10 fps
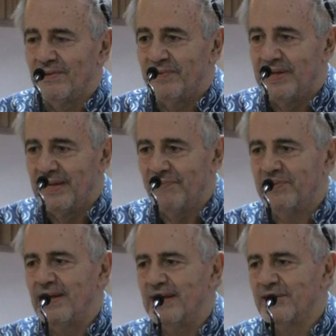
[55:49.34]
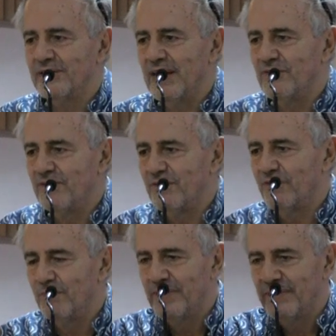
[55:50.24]
He lived in Alexandria
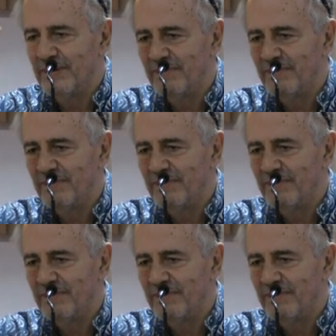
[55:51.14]
from a,